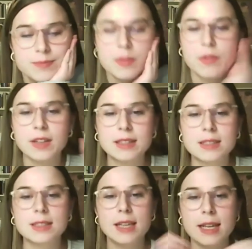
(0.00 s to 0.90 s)

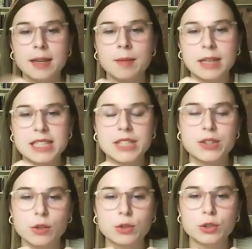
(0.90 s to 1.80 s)
fitted in
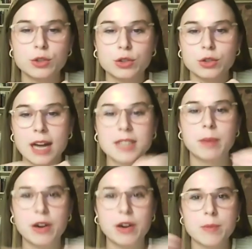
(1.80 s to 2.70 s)
material culture as
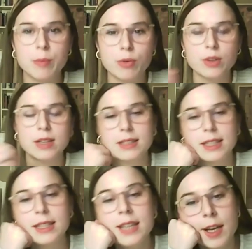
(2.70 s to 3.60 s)
part of my project
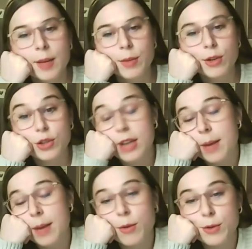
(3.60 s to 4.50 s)
yet, because
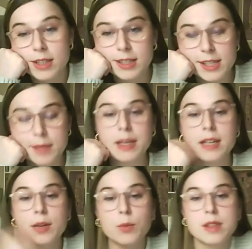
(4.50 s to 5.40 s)
I'm obviously just
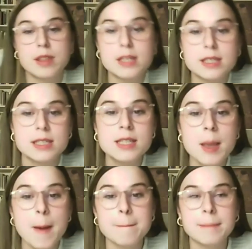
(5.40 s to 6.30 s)
beginning with the thesis.
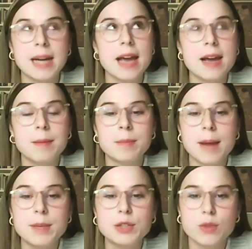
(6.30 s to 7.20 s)
But I am
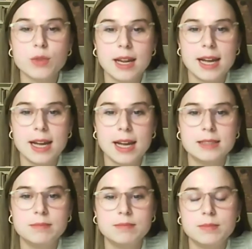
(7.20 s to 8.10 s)
coming to realize
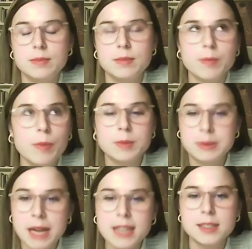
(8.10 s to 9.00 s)

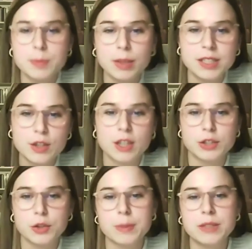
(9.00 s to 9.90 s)
just this particular
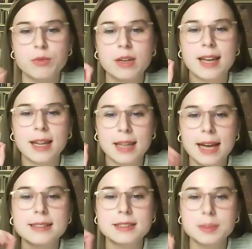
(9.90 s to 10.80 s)
document really
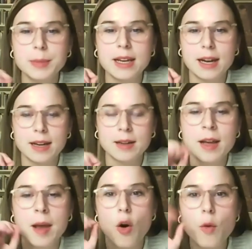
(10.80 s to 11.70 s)
enlightened me and
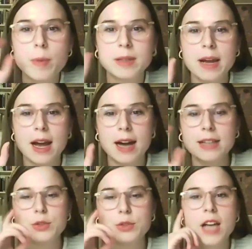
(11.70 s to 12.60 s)
opened my
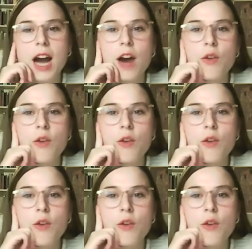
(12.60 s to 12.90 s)
eyes to see how